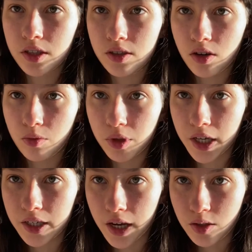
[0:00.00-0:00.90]
are
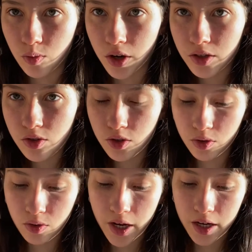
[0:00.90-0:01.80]
played as one, so
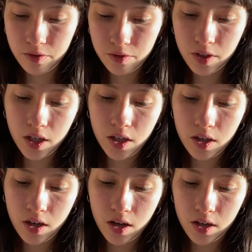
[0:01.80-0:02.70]
you have
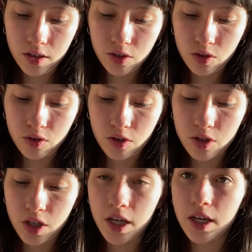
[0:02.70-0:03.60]
your
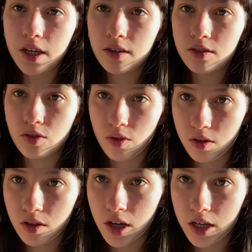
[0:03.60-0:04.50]
crochet, so
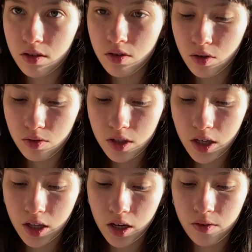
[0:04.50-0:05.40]
the 8th note,
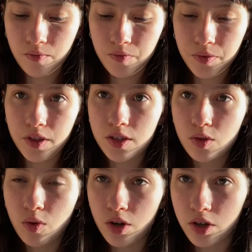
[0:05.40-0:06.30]
and then this
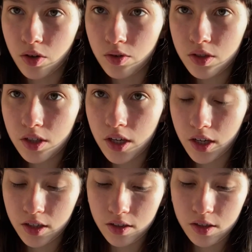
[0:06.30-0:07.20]
quarter note,
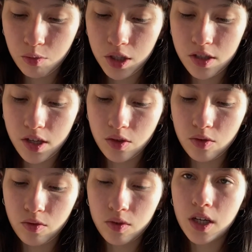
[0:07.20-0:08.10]
and this means that you
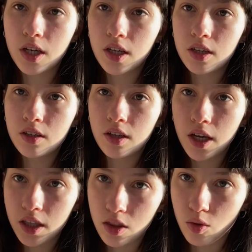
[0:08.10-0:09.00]
don't
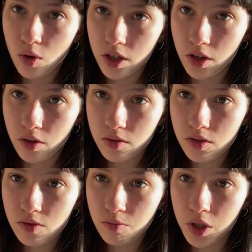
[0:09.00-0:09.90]
hit the quarter
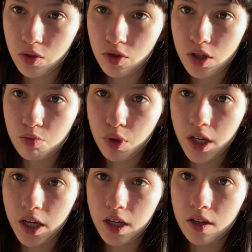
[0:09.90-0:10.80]
notes, but you just
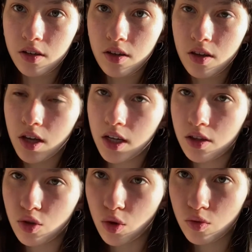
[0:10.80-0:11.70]
play the
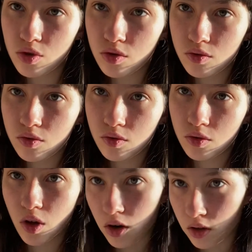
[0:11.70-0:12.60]
8th note
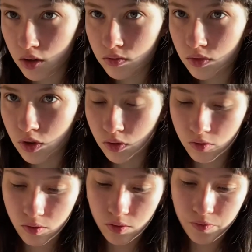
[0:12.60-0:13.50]
longer, so
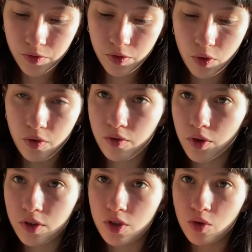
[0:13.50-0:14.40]
for
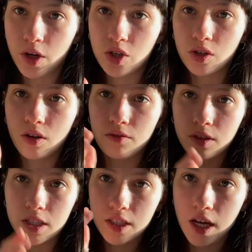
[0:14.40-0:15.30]
the duration of
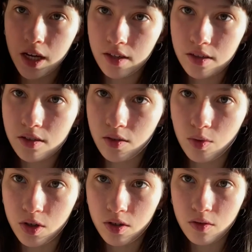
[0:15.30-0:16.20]
it and the
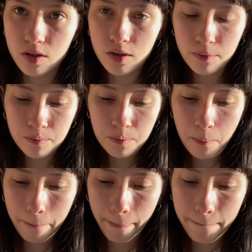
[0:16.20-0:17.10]
quarter note.
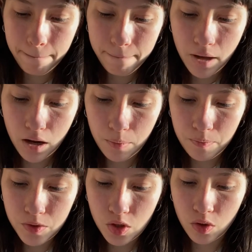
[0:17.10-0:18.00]

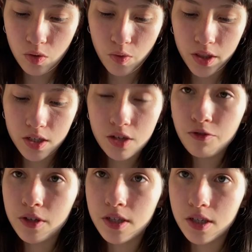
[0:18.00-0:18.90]
So what the
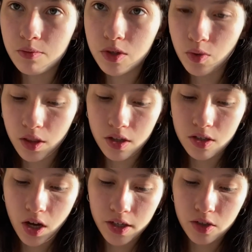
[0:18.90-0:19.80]
difference is between the
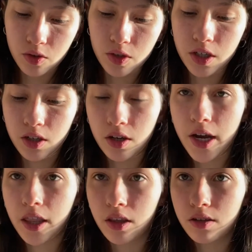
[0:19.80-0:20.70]
dotted note here
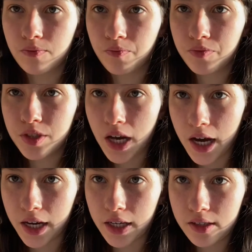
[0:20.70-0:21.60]
and the
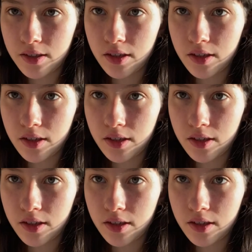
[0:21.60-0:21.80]
ties